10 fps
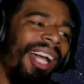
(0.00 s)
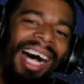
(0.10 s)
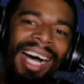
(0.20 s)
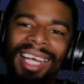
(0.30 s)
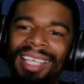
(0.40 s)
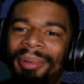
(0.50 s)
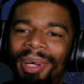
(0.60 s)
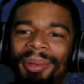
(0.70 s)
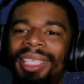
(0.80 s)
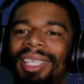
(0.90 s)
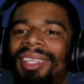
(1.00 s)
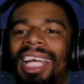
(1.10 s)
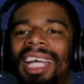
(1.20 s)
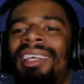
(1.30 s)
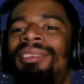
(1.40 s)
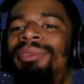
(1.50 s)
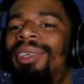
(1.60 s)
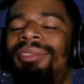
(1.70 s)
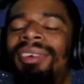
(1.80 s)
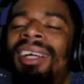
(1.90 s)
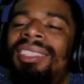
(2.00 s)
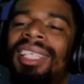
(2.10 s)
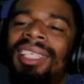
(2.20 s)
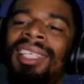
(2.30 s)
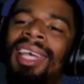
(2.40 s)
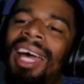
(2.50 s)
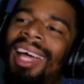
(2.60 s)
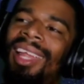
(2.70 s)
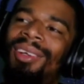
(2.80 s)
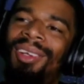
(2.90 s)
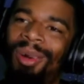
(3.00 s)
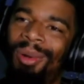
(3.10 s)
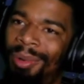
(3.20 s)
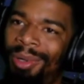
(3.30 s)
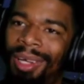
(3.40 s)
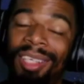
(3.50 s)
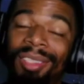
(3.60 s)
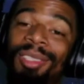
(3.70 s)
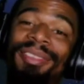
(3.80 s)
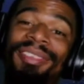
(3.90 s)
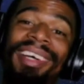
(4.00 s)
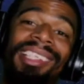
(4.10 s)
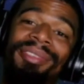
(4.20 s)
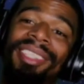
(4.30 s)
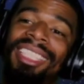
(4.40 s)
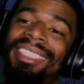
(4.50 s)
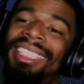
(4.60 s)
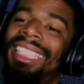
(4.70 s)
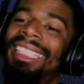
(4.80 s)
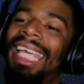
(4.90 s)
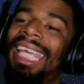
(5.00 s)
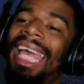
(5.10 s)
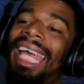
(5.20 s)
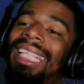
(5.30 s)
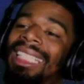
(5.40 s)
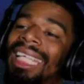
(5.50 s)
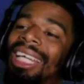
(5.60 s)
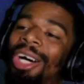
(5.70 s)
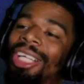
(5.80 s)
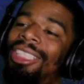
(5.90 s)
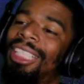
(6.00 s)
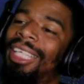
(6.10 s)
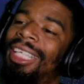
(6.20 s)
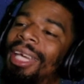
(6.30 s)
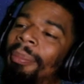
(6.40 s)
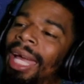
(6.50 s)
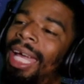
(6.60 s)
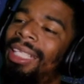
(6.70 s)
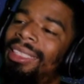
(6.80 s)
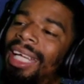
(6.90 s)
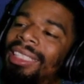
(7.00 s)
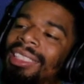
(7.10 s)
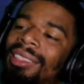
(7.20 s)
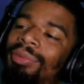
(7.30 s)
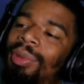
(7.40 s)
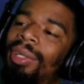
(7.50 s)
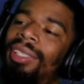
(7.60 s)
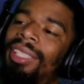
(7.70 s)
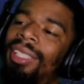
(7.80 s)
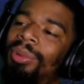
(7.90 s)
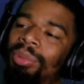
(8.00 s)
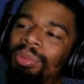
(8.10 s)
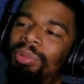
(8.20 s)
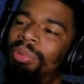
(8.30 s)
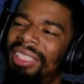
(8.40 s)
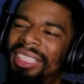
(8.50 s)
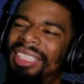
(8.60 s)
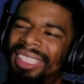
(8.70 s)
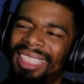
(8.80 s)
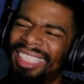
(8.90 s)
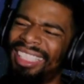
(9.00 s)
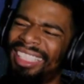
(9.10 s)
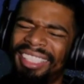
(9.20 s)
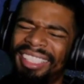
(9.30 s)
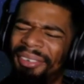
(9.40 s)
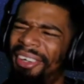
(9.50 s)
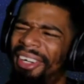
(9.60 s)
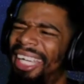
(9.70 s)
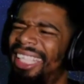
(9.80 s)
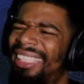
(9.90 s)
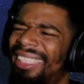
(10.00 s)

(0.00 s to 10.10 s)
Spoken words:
All right, bro. We only got like 45 seconds. I don't know, bro. I don't know if I can finish. TJAJRJ / 4th, you. What?